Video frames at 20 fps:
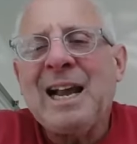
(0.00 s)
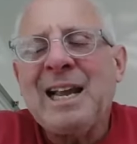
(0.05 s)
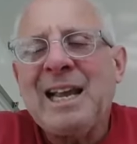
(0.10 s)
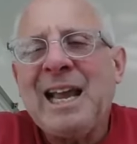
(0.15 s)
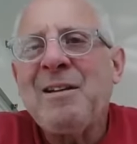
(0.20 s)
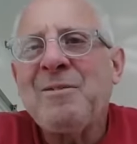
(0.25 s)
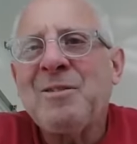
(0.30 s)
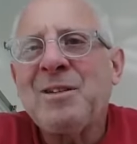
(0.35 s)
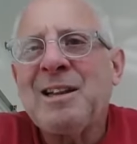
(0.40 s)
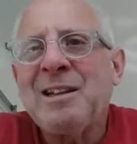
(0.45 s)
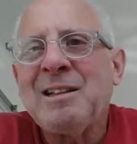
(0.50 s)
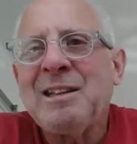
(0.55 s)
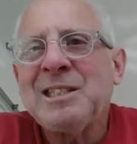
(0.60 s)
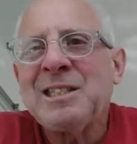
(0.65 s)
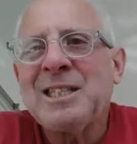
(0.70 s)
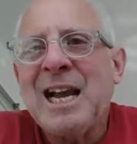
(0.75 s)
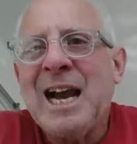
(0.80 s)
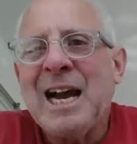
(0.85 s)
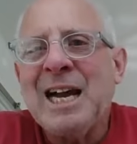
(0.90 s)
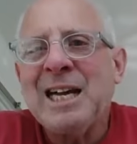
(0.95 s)
gave it to
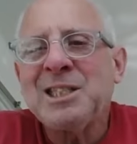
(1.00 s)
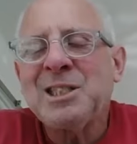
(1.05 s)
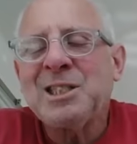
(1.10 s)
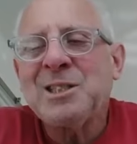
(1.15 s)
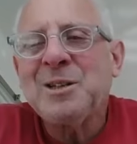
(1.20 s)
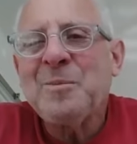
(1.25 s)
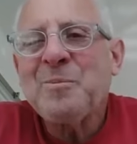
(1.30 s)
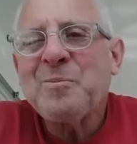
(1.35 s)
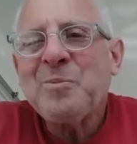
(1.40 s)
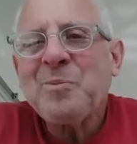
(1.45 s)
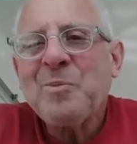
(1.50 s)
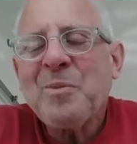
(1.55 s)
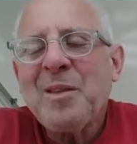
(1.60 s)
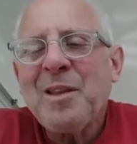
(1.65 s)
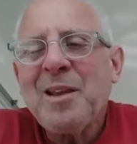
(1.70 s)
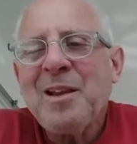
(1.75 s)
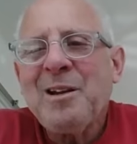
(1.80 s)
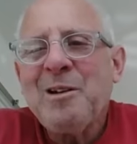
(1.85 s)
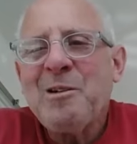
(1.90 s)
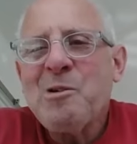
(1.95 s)
these guys
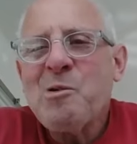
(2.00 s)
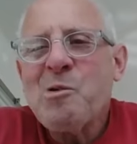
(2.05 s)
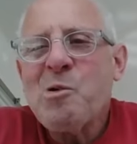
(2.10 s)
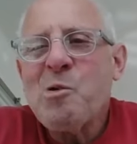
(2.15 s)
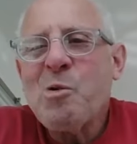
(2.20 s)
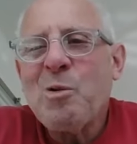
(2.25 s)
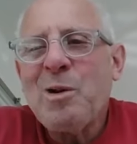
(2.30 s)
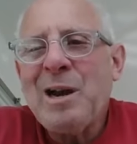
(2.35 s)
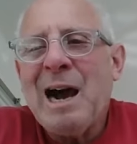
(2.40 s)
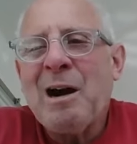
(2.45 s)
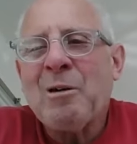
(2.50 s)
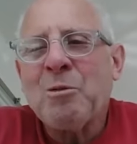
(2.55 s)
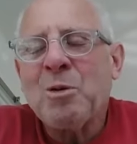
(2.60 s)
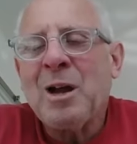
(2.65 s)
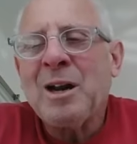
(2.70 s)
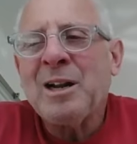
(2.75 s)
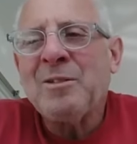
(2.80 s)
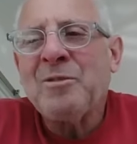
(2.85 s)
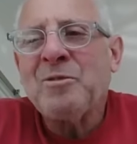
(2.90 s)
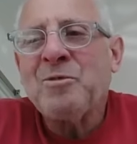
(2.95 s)
who now
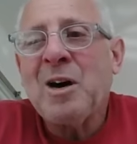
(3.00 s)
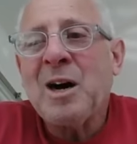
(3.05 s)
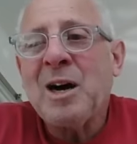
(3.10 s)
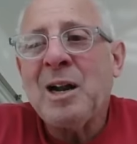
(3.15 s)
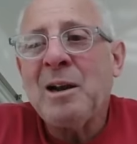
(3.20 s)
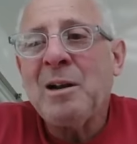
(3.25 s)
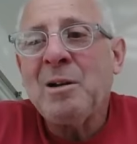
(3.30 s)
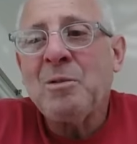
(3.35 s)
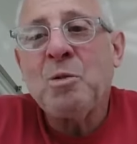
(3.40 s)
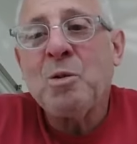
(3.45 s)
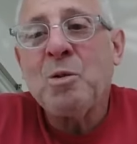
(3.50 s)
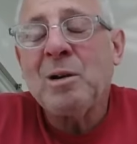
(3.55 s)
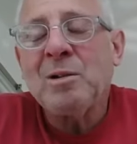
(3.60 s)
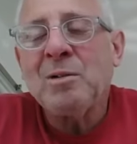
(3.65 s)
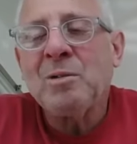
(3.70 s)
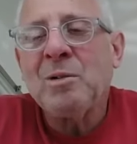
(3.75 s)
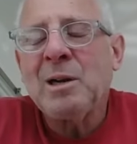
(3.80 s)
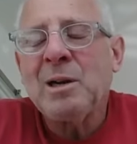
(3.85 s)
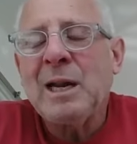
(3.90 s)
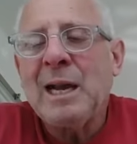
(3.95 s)
run a fund, who are
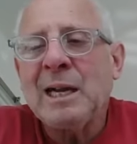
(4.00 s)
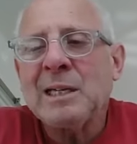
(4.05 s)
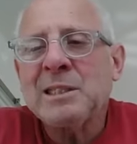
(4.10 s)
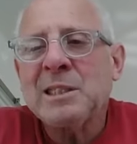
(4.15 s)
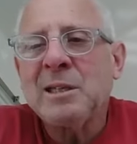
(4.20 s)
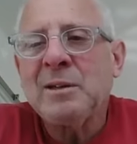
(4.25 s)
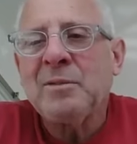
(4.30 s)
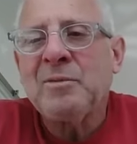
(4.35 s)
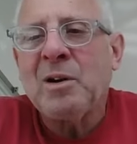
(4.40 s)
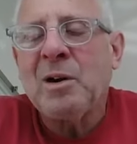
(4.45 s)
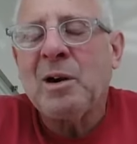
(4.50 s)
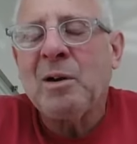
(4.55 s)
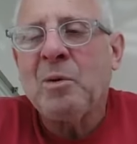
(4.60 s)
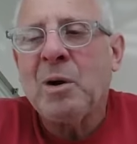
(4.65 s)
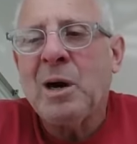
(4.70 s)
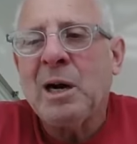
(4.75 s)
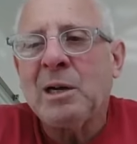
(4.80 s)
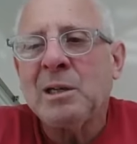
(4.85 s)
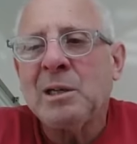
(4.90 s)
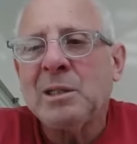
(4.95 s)
doing very
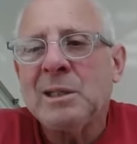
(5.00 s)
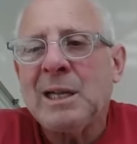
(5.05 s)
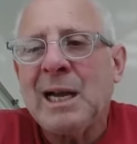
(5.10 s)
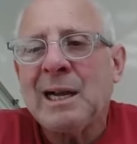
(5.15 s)
well.